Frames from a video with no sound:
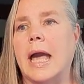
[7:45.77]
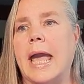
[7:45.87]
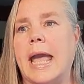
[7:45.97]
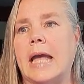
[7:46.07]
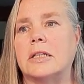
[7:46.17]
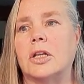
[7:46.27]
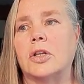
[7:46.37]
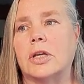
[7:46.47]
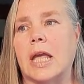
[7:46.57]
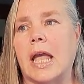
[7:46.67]
And
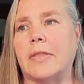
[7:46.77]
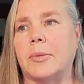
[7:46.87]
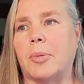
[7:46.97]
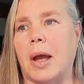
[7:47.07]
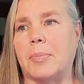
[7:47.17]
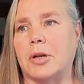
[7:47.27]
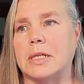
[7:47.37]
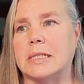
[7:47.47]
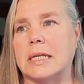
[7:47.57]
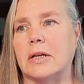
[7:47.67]
looking at the
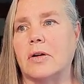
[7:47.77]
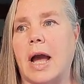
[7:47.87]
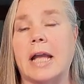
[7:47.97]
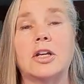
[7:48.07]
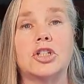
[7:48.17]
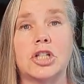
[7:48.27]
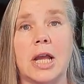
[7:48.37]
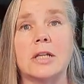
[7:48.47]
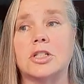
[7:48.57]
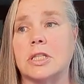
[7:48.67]
properties here, I could
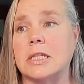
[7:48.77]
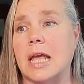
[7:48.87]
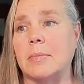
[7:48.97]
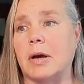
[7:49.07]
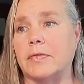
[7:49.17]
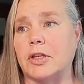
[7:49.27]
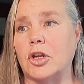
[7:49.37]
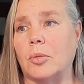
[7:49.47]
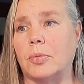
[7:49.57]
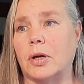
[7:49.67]
change the name of the
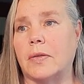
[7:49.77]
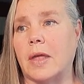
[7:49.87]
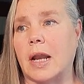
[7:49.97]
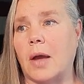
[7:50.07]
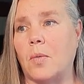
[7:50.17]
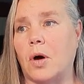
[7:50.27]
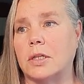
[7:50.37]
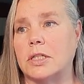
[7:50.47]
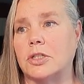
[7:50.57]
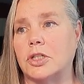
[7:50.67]
notebook that I
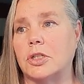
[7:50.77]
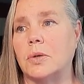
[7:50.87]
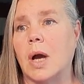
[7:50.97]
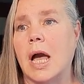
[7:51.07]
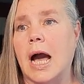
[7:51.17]
wanted to.